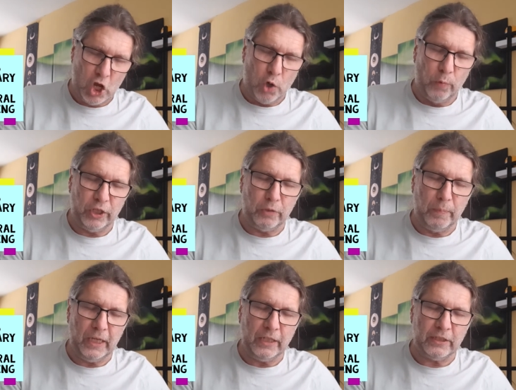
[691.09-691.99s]
which
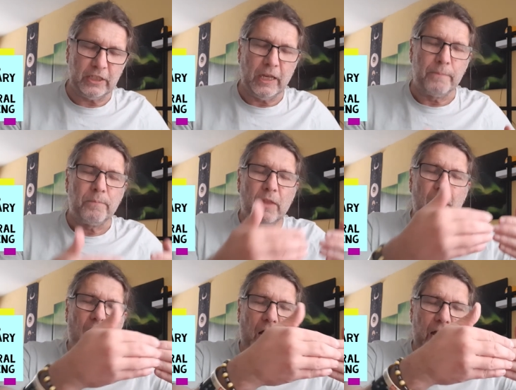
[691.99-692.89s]
means
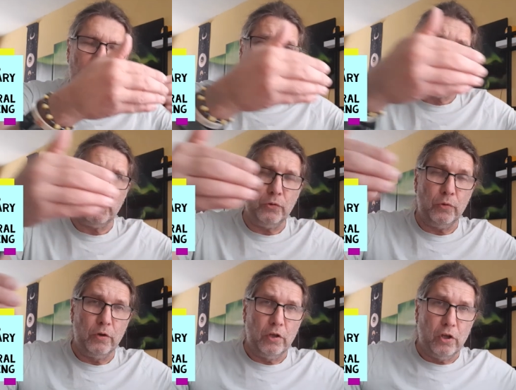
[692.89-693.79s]
I have
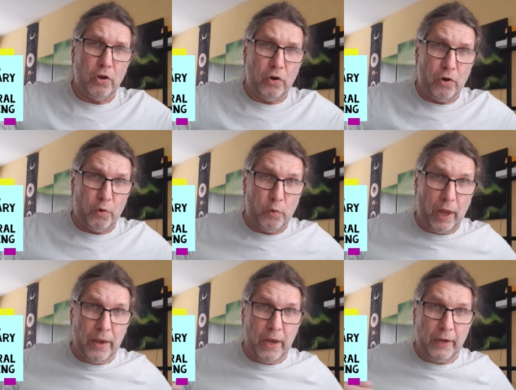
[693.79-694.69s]
to
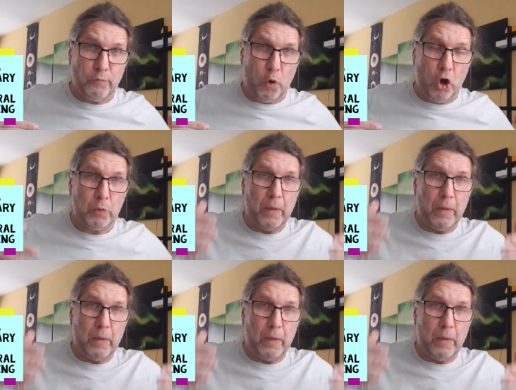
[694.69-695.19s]
run and walk